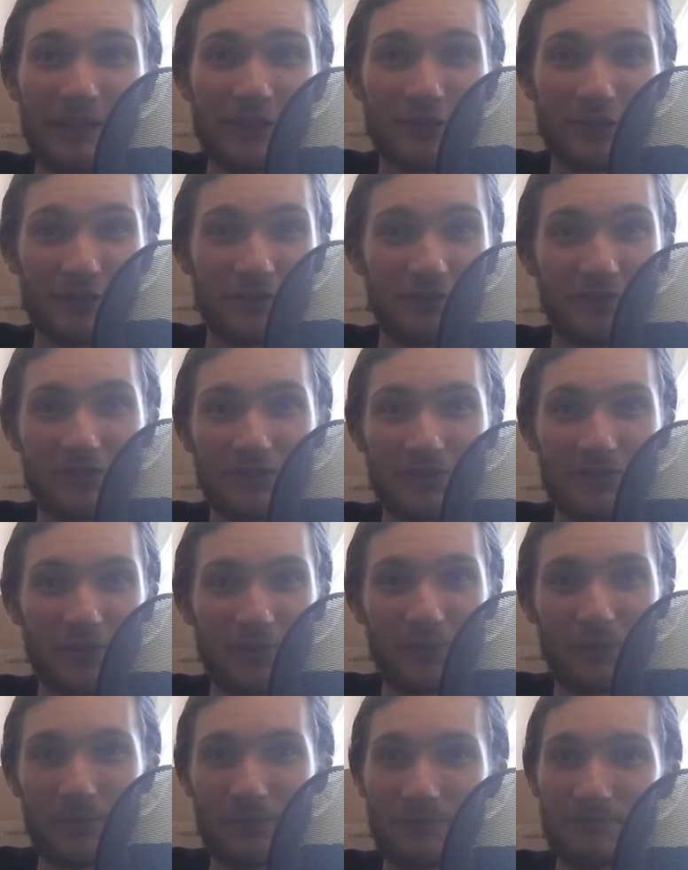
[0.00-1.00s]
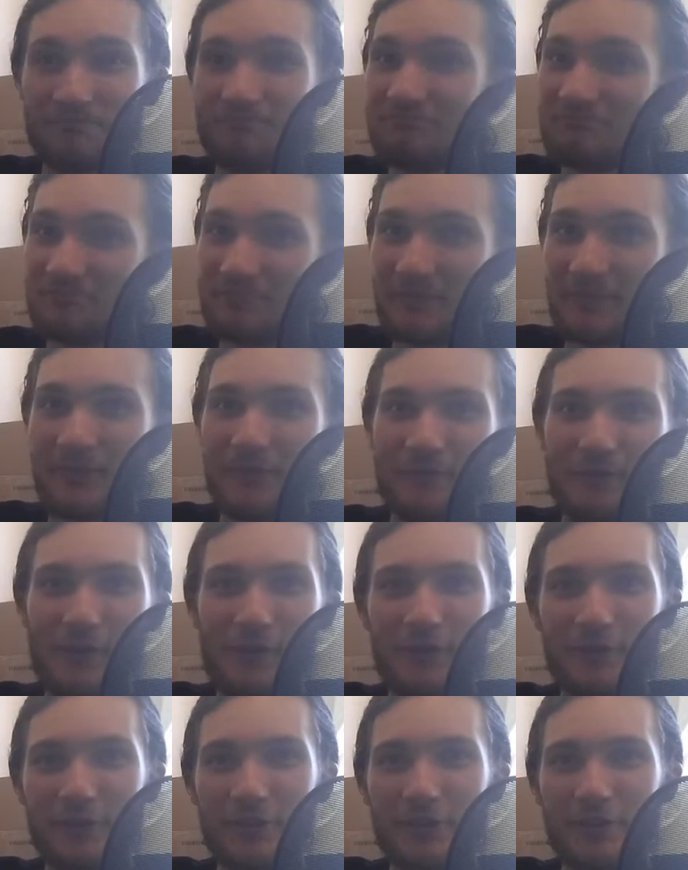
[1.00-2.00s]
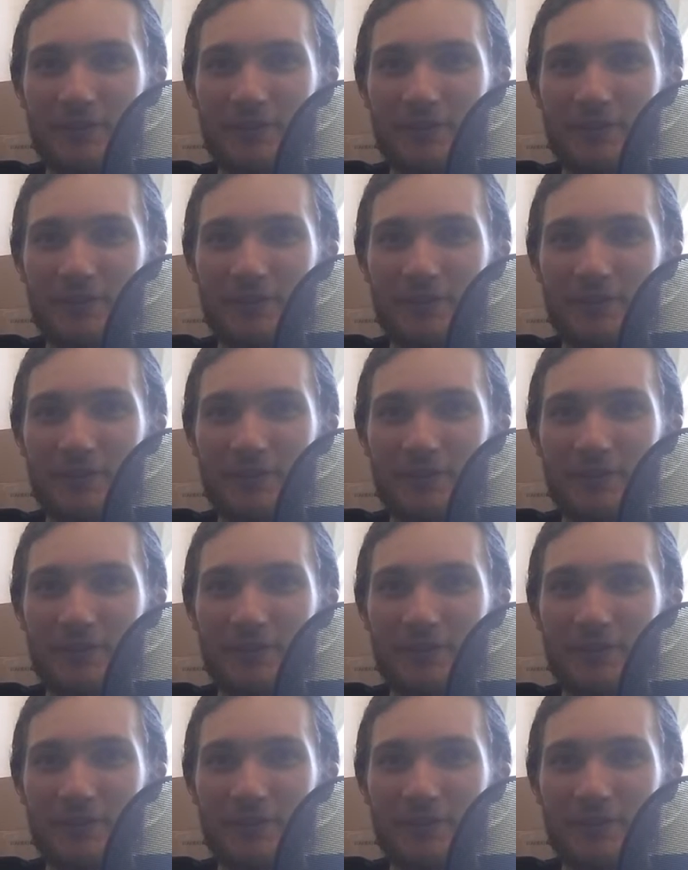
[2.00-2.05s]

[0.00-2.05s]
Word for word: so very good.